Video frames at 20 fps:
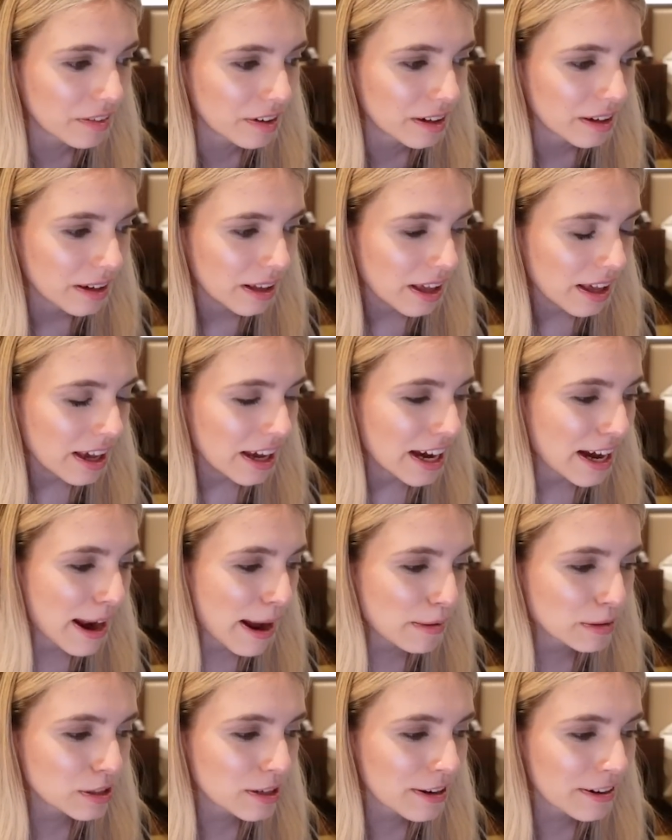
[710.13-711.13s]
And
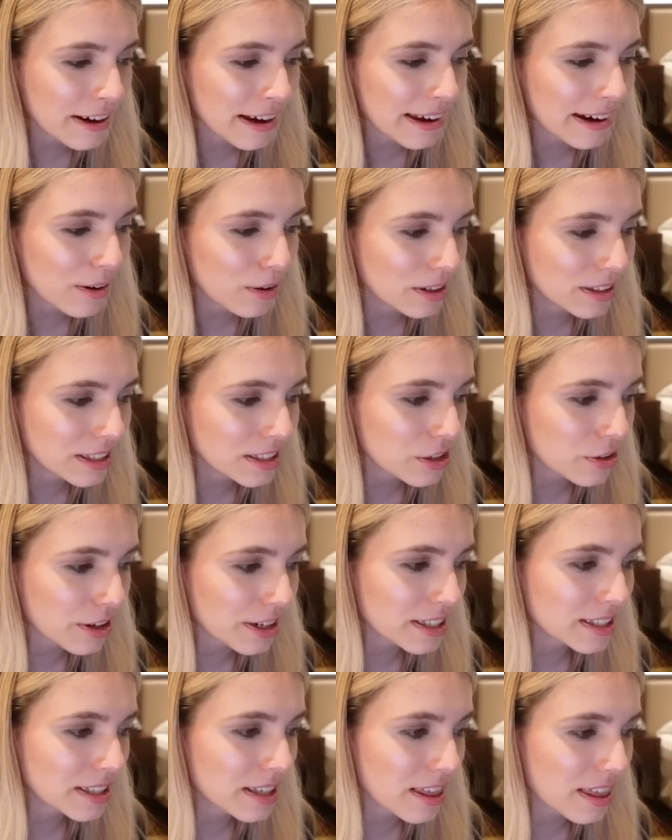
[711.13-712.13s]
I was looking at all these
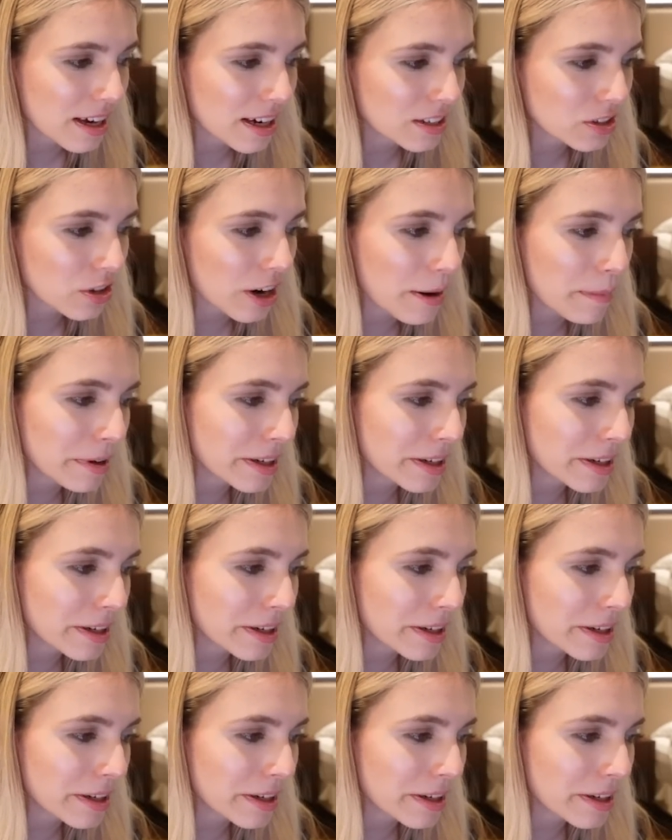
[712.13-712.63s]
crazy things, right?